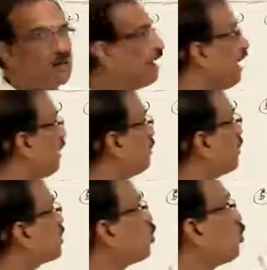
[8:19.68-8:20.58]
at which
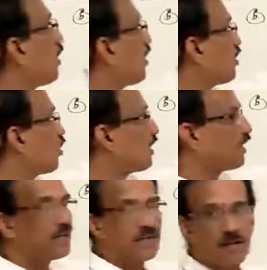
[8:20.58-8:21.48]
you are drawing a
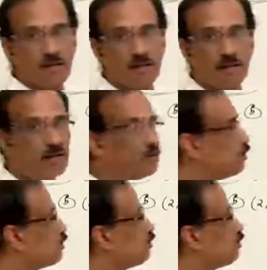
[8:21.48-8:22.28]
normal to